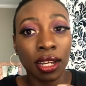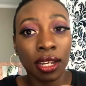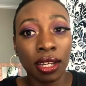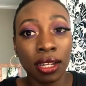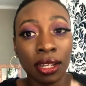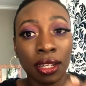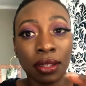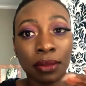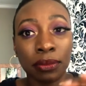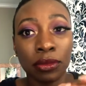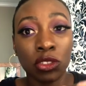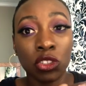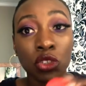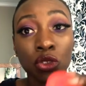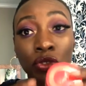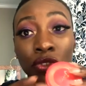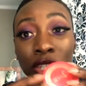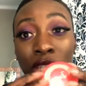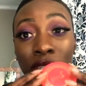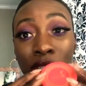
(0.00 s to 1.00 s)
On
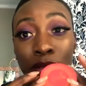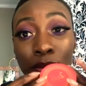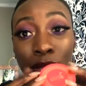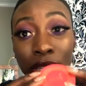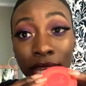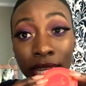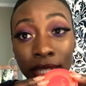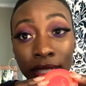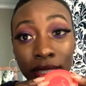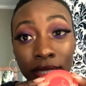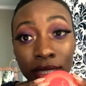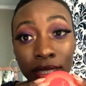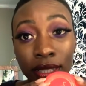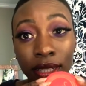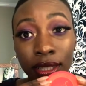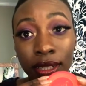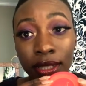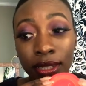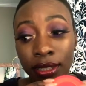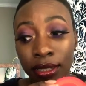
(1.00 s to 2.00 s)
Juvia's Place.
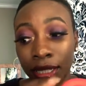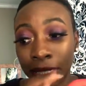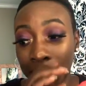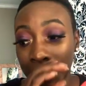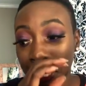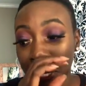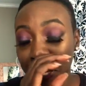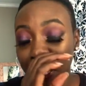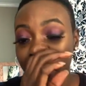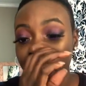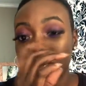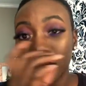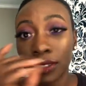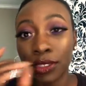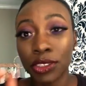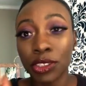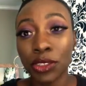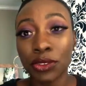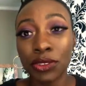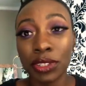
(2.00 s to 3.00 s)
Again,
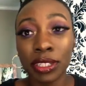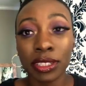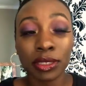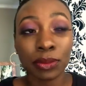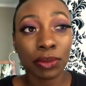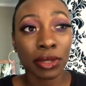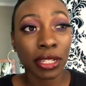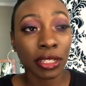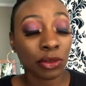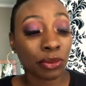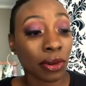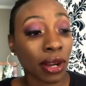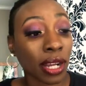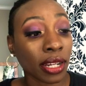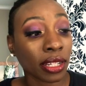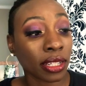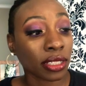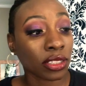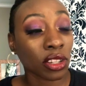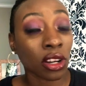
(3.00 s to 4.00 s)
Juvia's Place
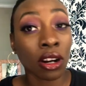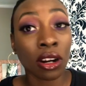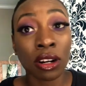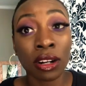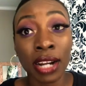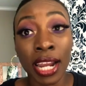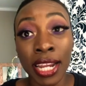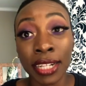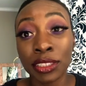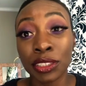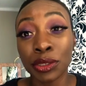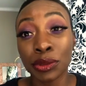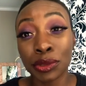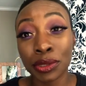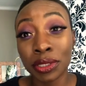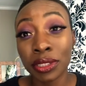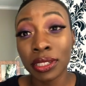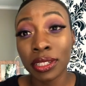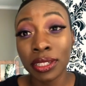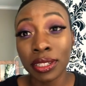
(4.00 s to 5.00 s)
products are actually
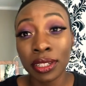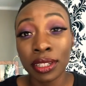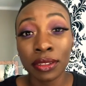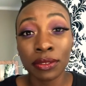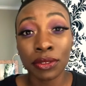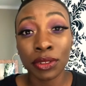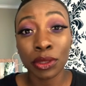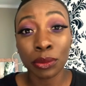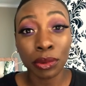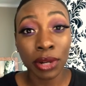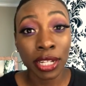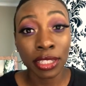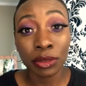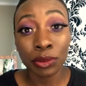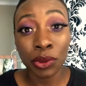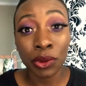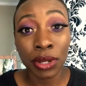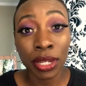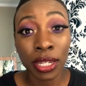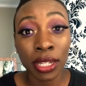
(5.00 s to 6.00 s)
really good for the price
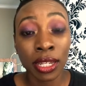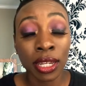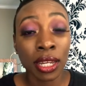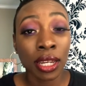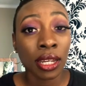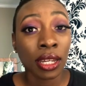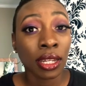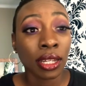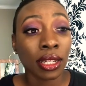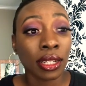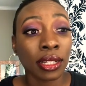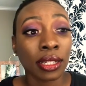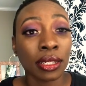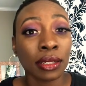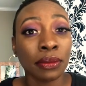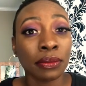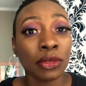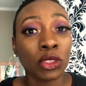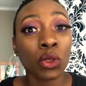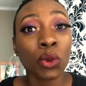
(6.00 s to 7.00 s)
point.
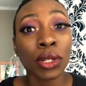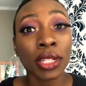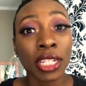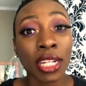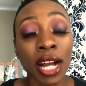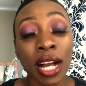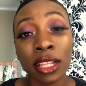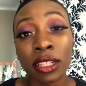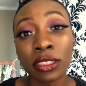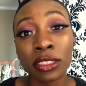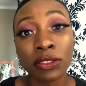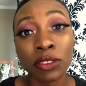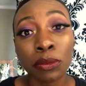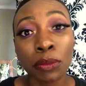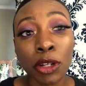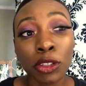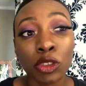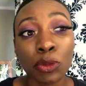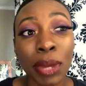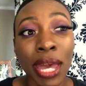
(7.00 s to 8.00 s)
$20 for
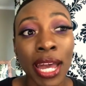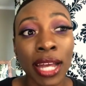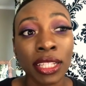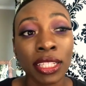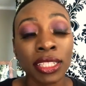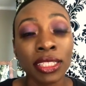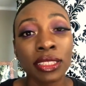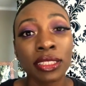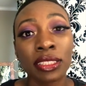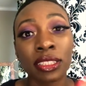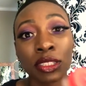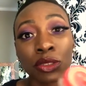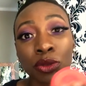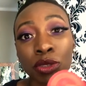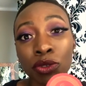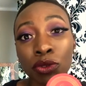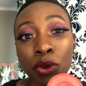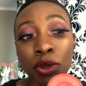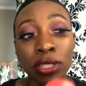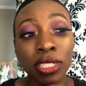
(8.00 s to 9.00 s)
most palettes. This
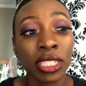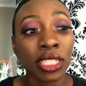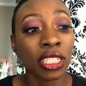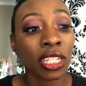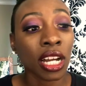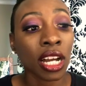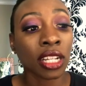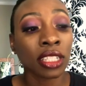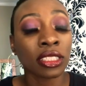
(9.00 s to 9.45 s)
was $14.